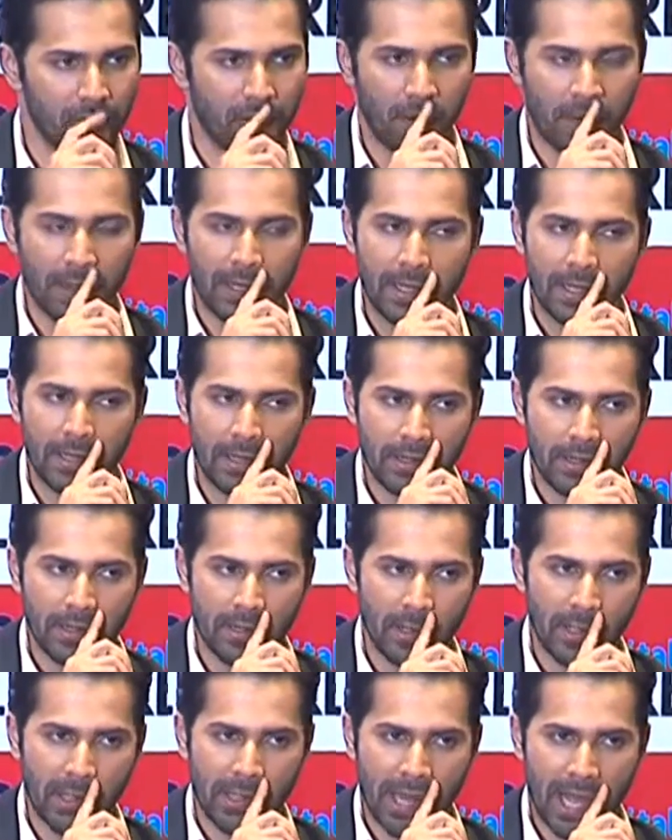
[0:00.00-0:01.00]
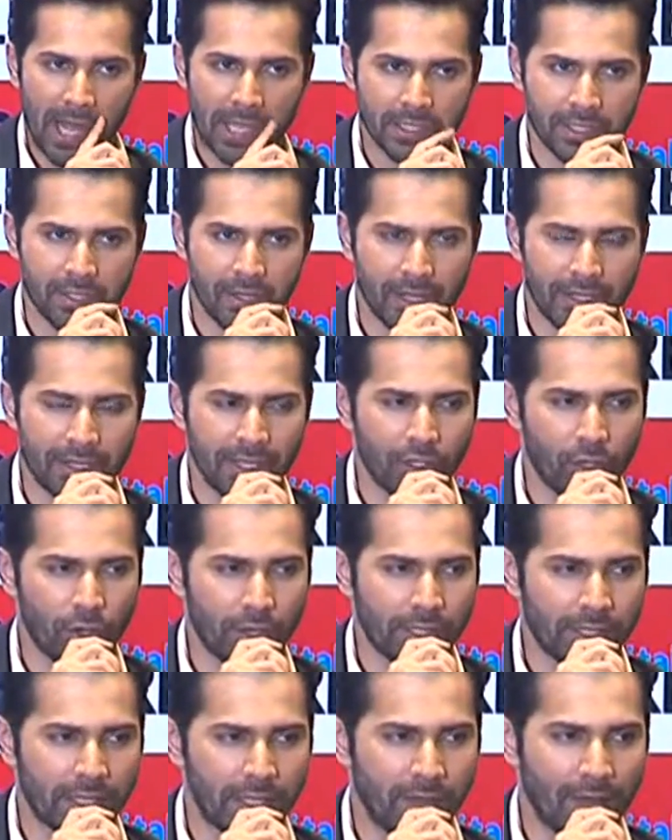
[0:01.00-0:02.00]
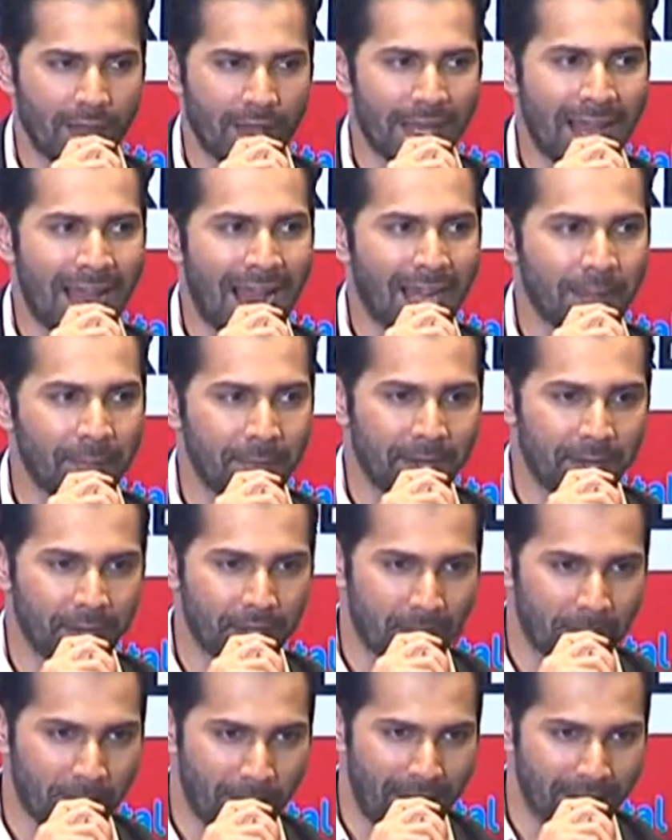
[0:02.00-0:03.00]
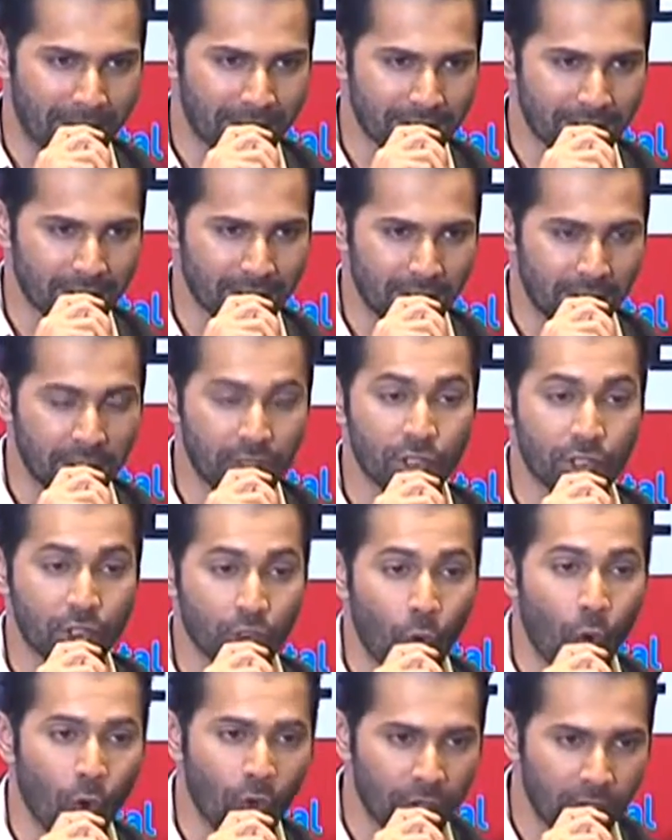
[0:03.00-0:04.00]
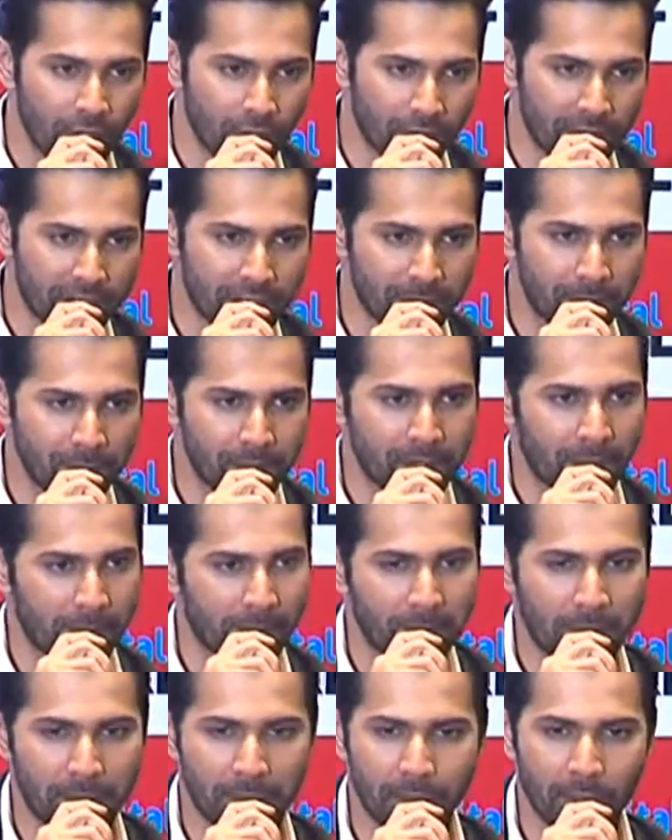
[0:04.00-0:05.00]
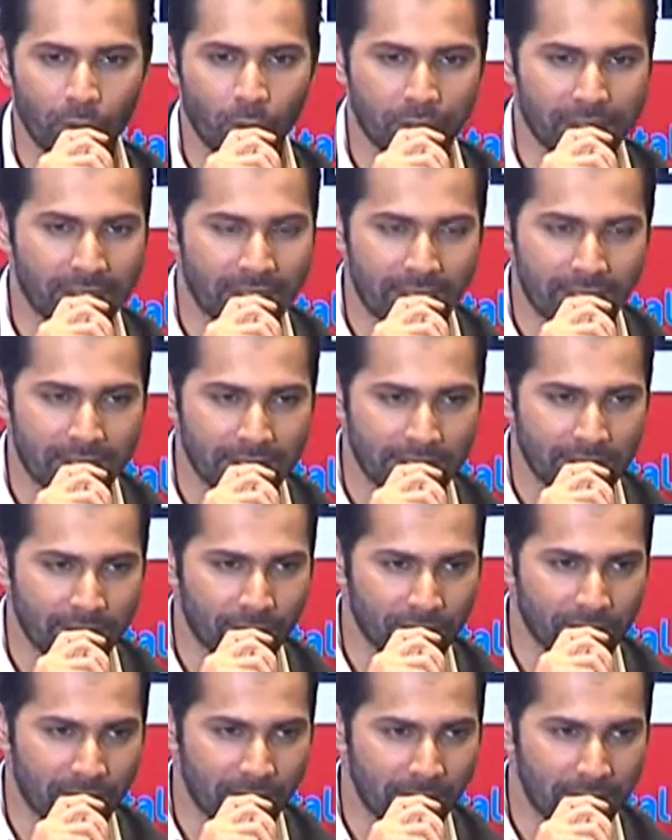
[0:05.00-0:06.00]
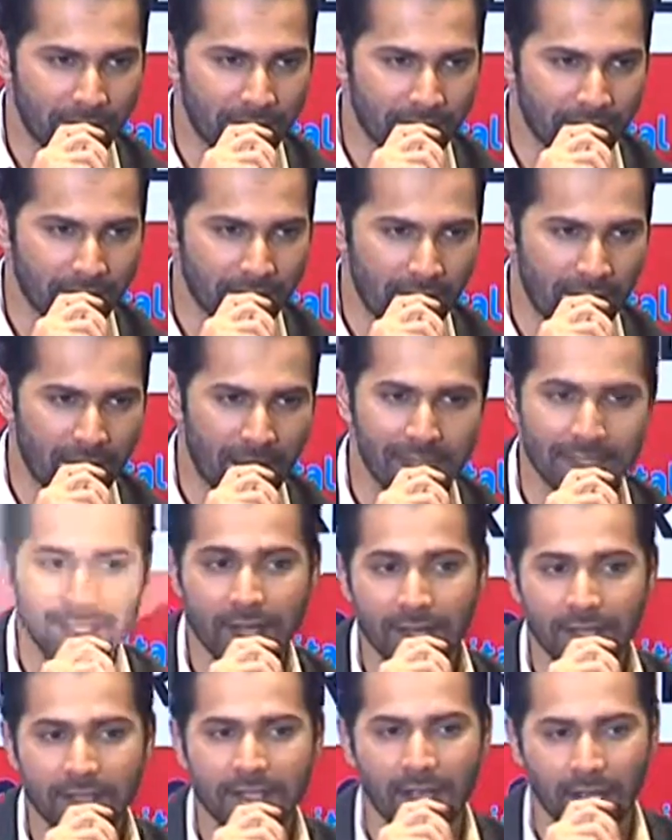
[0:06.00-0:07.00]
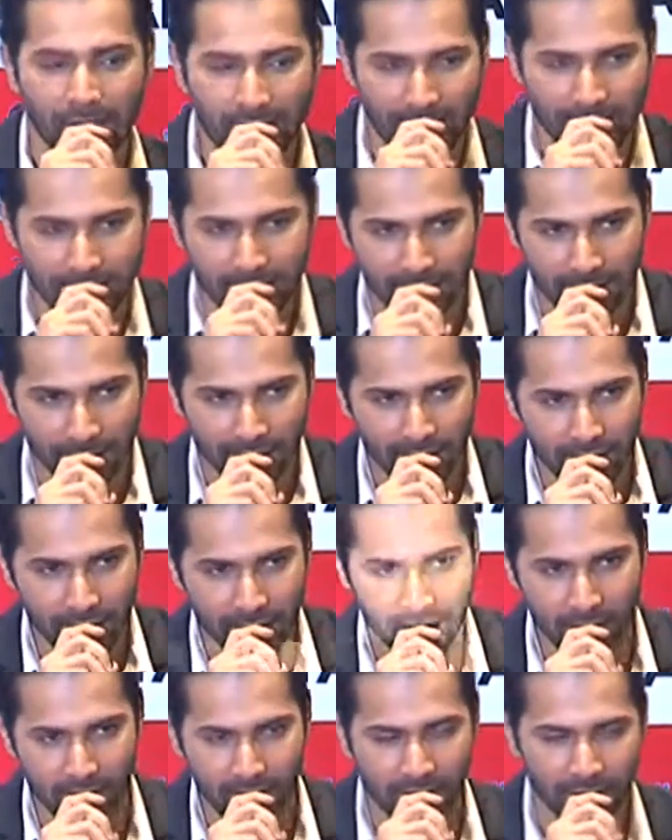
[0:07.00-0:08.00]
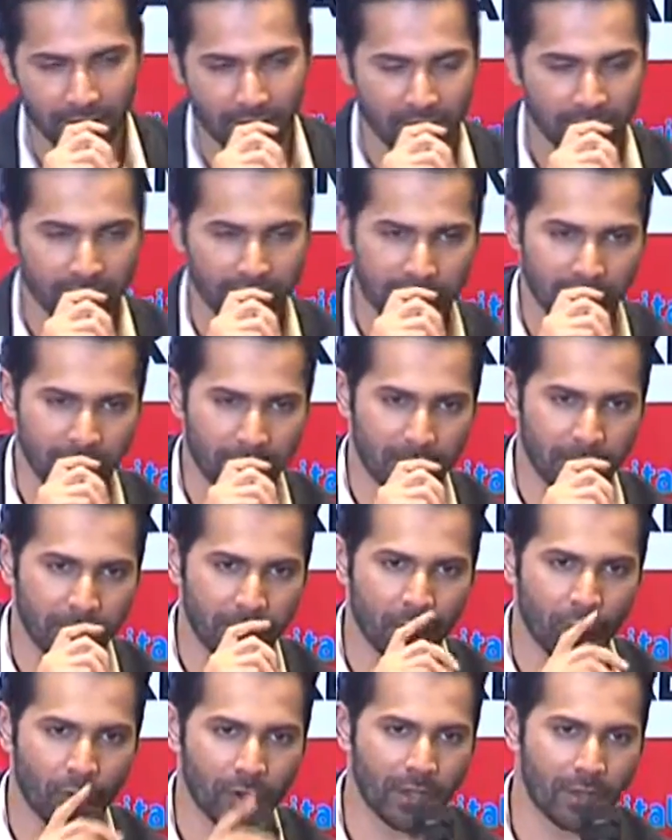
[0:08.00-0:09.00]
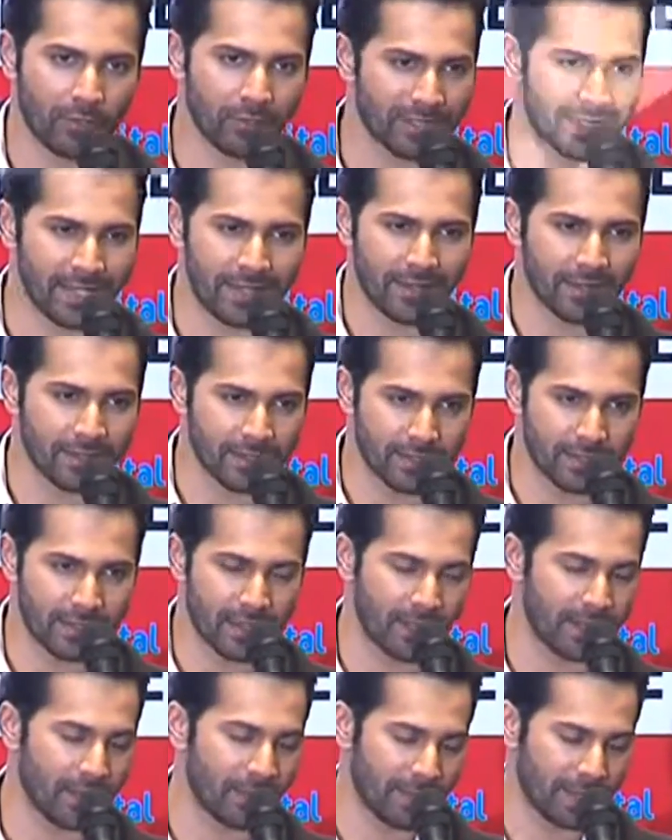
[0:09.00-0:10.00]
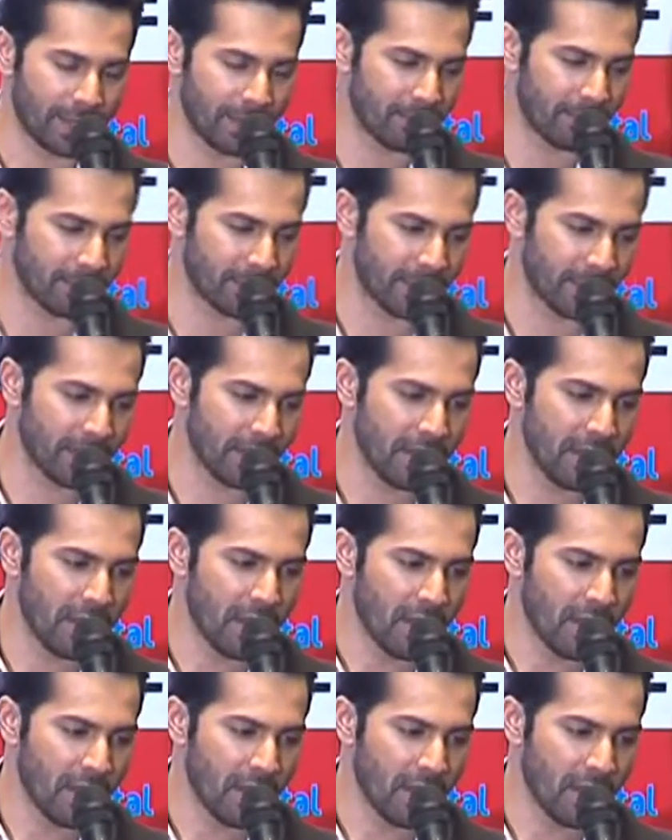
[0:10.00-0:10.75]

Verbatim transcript: earlier, last year, I think during Dilwale, I had made a comparison in a joke, which some people took seriously for some reason, and I said it sarcastically, and uh, some people thought I was serious, and it became a thing.